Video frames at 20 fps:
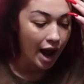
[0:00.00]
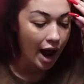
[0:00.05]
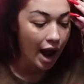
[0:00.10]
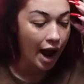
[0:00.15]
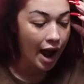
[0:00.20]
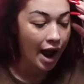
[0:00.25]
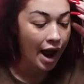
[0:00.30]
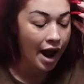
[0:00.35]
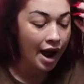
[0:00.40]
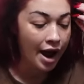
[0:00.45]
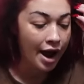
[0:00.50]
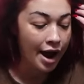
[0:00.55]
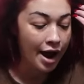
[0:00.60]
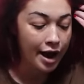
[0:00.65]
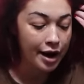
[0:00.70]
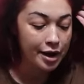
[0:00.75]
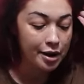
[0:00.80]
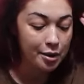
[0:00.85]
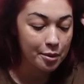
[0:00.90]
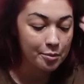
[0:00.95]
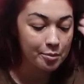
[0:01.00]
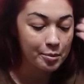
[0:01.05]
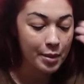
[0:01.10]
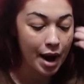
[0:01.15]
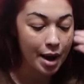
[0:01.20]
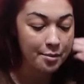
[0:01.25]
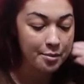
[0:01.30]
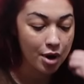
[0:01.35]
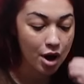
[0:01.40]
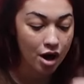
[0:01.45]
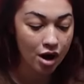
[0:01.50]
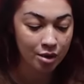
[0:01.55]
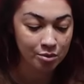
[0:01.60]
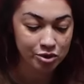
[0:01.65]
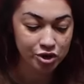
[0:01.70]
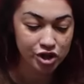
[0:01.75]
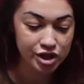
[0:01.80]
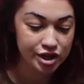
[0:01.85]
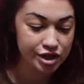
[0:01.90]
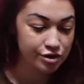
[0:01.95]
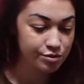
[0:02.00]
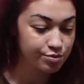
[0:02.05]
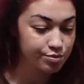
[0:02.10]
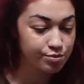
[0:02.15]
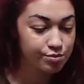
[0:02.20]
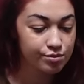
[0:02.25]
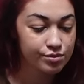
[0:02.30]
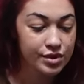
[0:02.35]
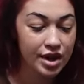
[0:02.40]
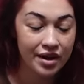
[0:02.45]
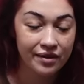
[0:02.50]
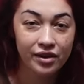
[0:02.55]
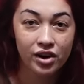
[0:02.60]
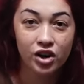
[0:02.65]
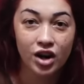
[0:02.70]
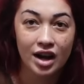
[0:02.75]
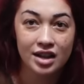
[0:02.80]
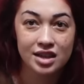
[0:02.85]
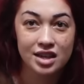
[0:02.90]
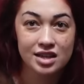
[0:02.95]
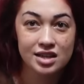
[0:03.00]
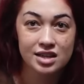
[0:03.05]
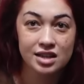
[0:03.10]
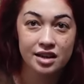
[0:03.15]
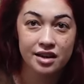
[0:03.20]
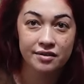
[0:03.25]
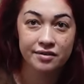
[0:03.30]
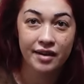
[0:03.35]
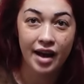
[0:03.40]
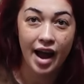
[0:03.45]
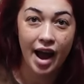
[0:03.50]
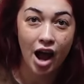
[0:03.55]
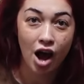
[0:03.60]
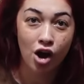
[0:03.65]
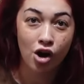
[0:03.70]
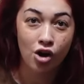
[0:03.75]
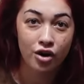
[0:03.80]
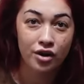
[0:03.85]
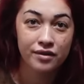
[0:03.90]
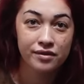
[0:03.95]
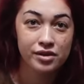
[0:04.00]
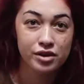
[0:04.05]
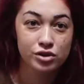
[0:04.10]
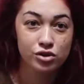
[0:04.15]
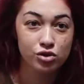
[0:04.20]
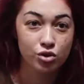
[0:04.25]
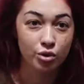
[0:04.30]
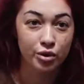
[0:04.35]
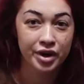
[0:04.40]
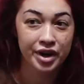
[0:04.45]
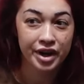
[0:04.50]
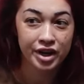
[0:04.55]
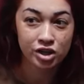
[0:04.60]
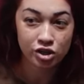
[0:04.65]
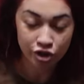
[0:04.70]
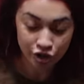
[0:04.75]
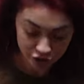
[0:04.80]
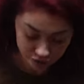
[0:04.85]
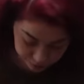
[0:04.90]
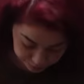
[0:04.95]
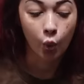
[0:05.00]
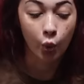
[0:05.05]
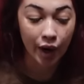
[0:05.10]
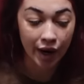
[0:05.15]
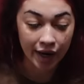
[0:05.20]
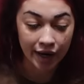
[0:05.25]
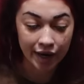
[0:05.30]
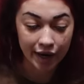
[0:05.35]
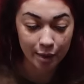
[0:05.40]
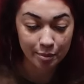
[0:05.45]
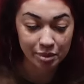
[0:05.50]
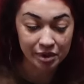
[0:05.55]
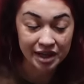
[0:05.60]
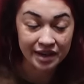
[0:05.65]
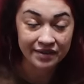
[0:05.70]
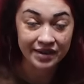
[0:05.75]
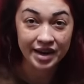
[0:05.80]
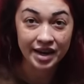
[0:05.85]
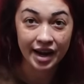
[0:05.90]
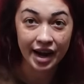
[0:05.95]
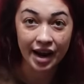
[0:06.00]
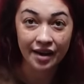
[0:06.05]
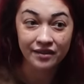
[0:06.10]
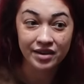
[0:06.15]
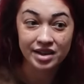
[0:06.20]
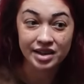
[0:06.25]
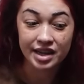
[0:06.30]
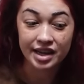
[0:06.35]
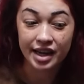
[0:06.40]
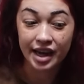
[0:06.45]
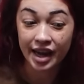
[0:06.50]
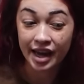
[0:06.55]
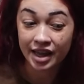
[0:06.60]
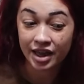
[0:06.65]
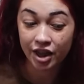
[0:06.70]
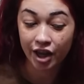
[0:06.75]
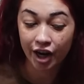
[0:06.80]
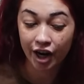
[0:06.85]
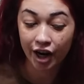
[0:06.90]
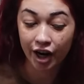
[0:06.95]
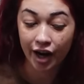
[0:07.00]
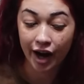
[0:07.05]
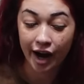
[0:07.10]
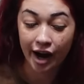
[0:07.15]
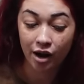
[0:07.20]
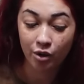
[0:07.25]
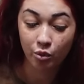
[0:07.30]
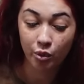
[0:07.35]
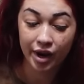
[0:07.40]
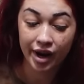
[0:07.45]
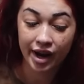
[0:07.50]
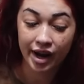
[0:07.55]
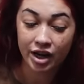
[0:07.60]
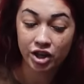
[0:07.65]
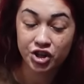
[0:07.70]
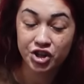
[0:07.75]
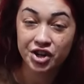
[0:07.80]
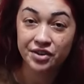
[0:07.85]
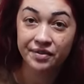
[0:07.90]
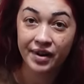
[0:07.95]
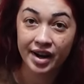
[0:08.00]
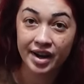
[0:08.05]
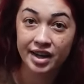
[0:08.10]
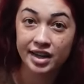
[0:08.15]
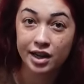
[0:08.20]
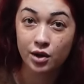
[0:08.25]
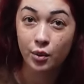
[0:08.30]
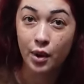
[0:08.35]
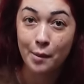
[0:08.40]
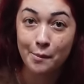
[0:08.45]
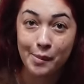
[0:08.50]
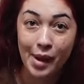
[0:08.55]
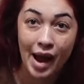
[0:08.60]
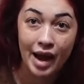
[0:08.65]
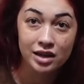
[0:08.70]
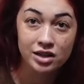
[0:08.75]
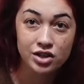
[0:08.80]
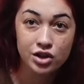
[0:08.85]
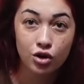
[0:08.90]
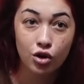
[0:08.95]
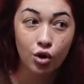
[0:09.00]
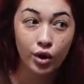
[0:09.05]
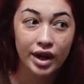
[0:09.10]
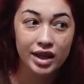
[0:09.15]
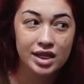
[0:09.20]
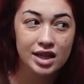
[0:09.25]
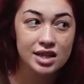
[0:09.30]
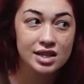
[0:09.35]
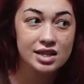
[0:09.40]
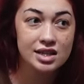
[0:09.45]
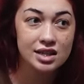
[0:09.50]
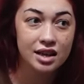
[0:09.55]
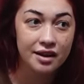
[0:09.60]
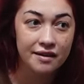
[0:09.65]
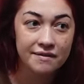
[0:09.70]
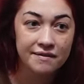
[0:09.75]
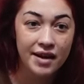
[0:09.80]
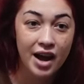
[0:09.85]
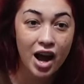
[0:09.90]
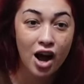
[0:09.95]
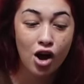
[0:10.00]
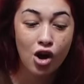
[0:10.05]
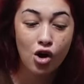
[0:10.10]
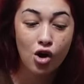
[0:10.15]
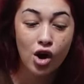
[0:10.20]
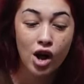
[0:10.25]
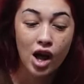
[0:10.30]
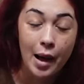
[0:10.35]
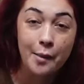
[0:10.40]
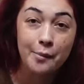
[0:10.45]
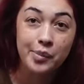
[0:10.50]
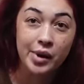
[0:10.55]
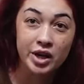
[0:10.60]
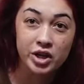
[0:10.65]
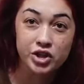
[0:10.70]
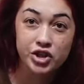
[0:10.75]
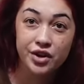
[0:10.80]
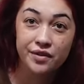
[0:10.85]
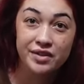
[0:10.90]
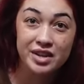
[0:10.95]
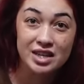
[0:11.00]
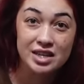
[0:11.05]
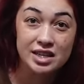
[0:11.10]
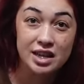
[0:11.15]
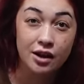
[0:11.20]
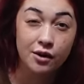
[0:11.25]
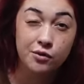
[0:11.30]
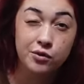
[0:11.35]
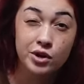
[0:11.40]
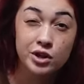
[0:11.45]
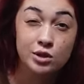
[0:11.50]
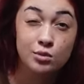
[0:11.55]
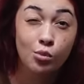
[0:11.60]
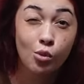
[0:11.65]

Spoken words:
And my mom just never got the stuff out of the storage. We ended up leaving everything in there, and when she finally went back to go get the stuff out, a bunch of the stuff was